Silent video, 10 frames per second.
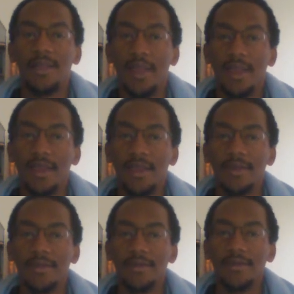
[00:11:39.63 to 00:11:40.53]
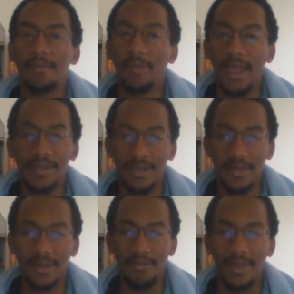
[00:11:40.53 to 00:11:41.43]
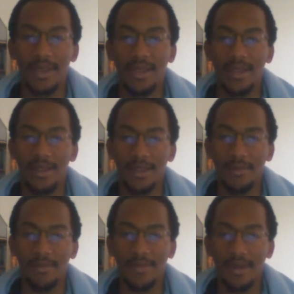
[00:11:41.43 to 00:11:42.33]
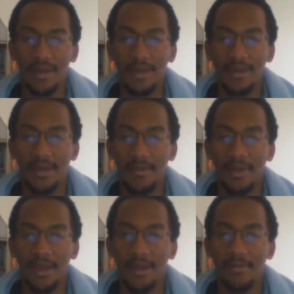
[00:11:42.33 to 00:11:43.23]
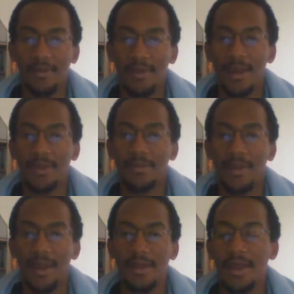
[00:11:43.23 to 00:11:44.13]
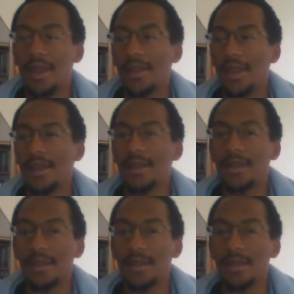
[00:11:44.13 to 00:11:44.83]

They basically immediately eliminated Beretta by not like